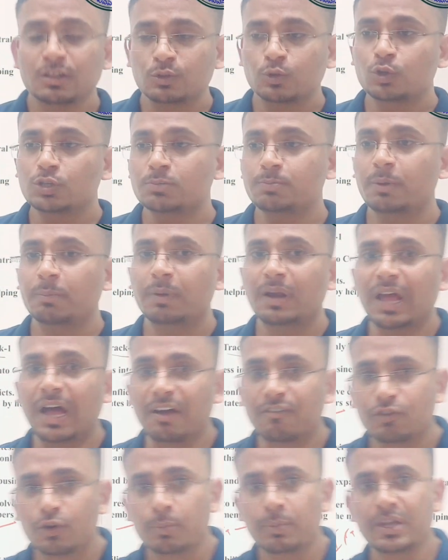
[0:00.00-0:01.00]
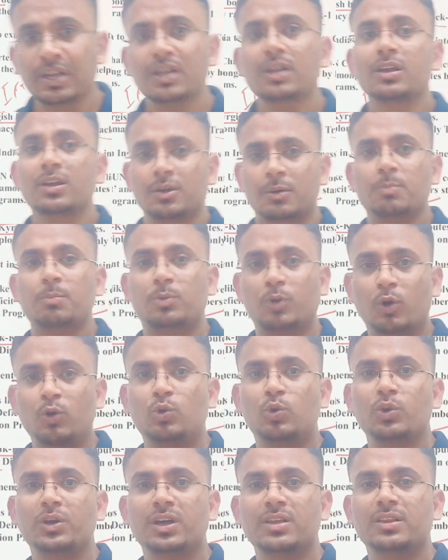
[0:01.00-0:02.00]
Those people have to be brought
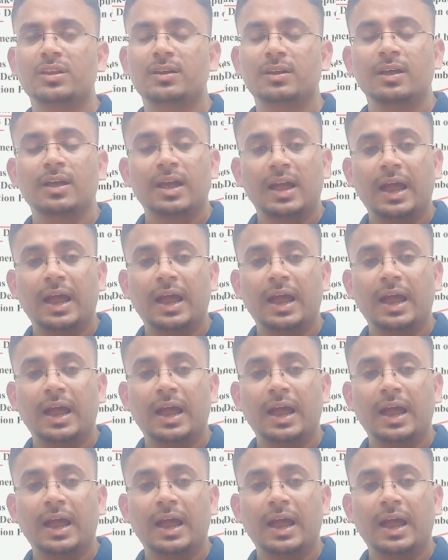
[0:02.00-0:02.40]
together